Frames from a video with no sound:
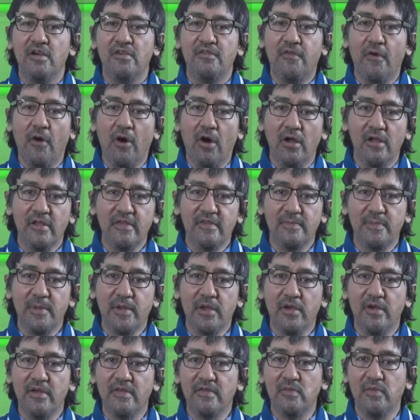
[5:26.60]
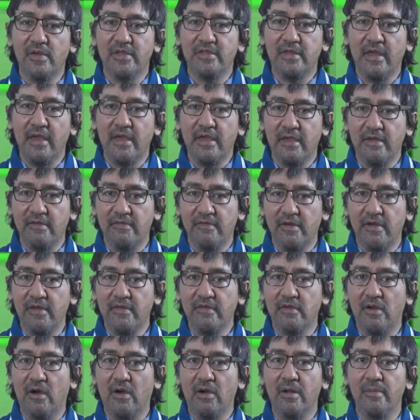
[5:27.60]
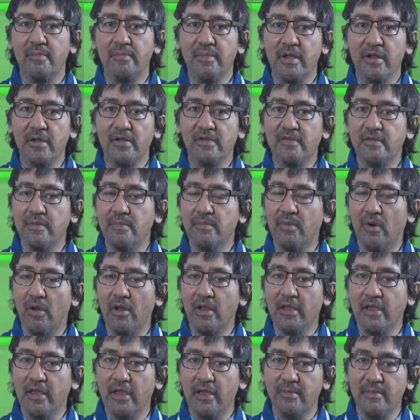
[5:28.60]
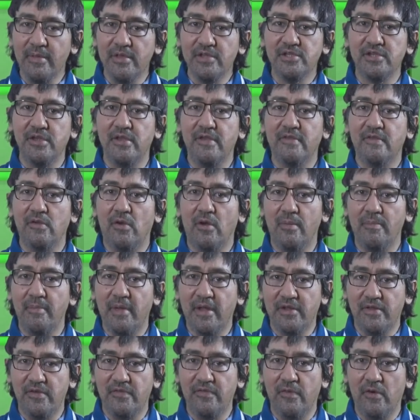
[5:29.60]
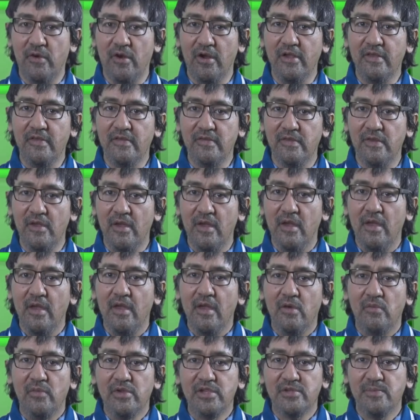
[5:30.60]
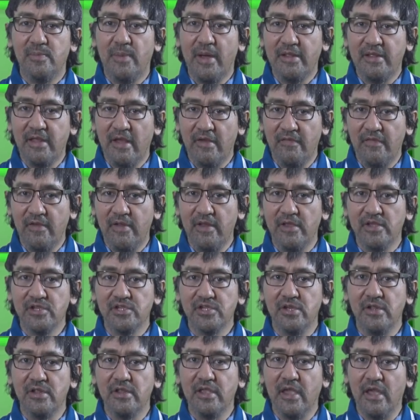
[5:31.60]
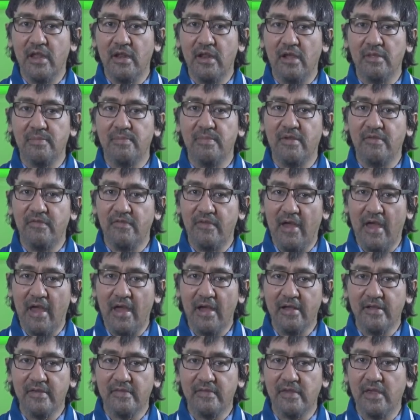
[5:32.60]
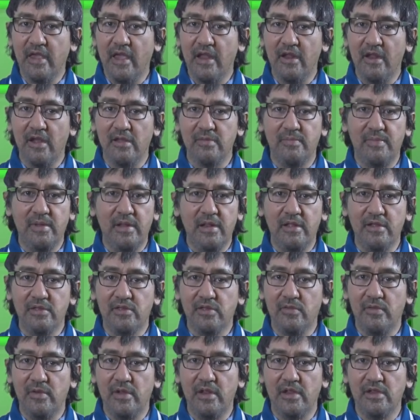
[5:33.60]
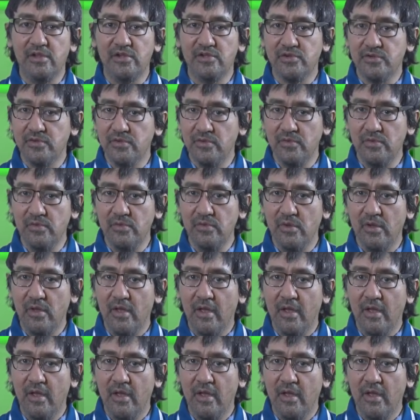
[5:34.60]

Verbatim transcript: False because what they give us are mere symbolic images or metaphors, which by definition cannot be facts, cannot be literally true,